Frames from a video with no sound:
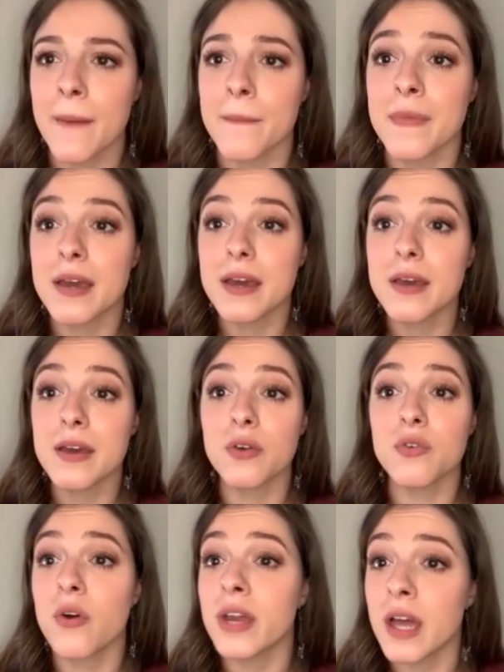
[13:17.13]
am.
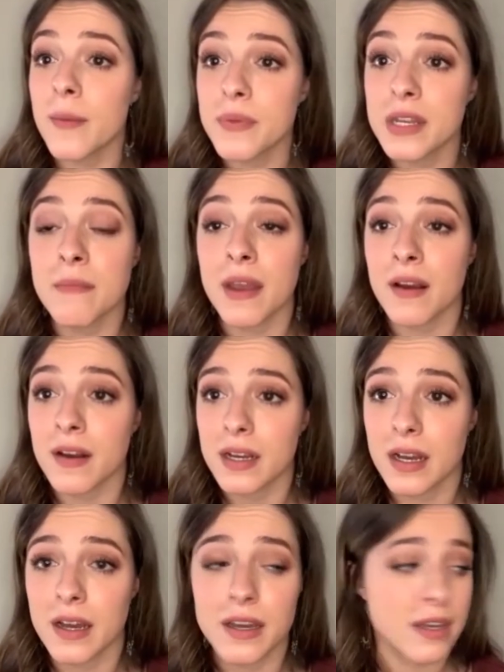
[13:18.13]
Growing up in
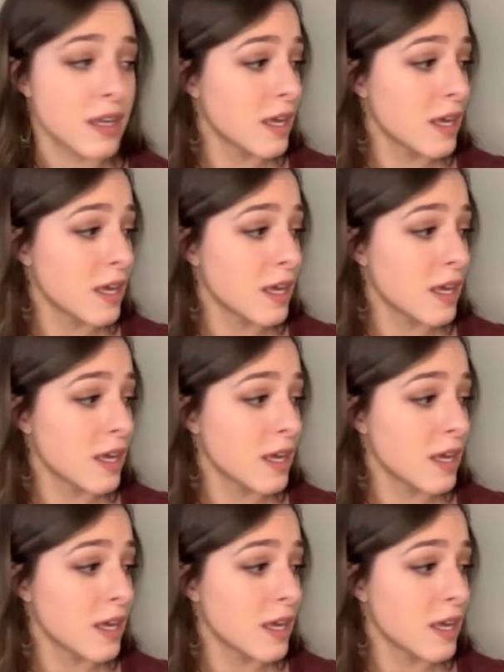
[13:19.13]
America,